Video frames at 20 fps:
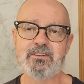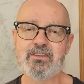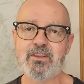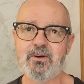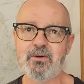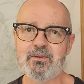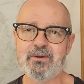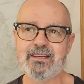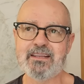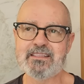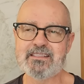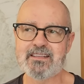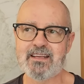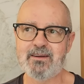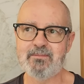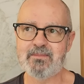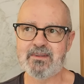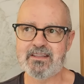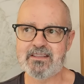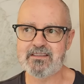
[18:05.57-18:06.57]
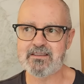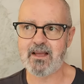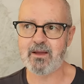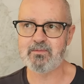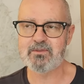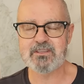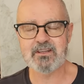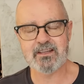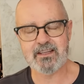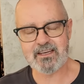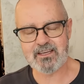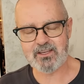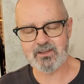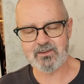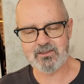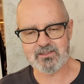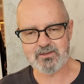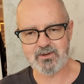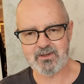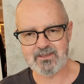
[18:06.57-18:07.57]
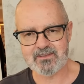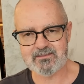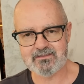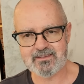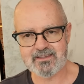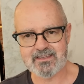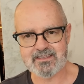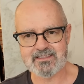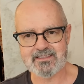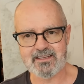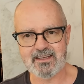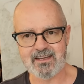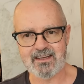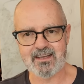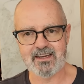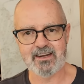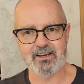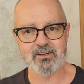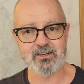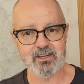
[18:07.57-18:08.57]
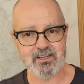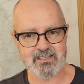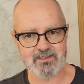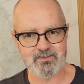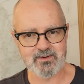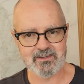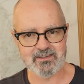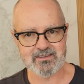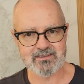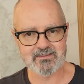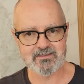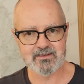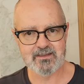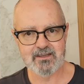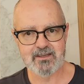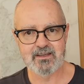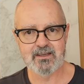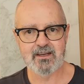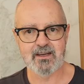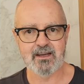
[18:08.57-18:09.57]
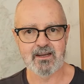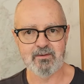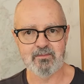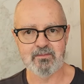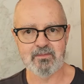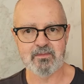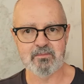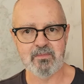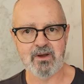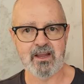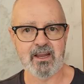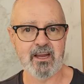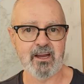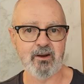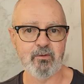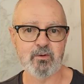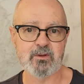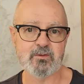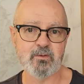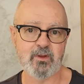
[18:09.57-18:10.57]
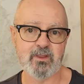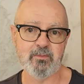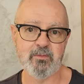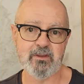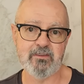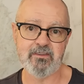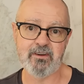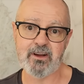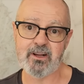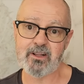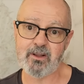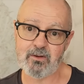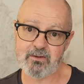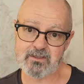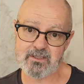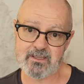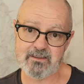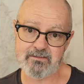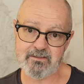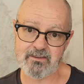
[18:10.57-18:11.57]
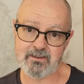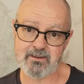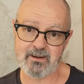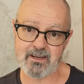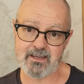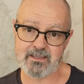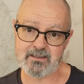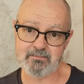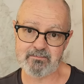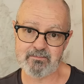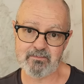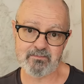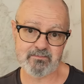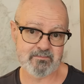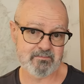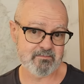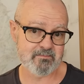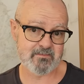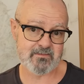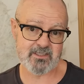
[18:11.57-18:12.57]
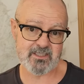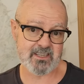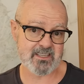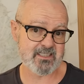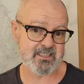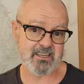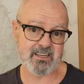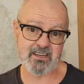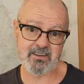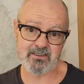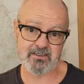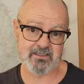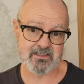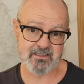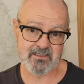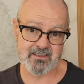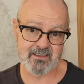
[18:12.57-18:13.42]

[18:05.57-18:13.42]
so it's um, it's, I'm still getting used to it. It's uh, an adjustment. Um, my hair was with me very closely for like sixty years.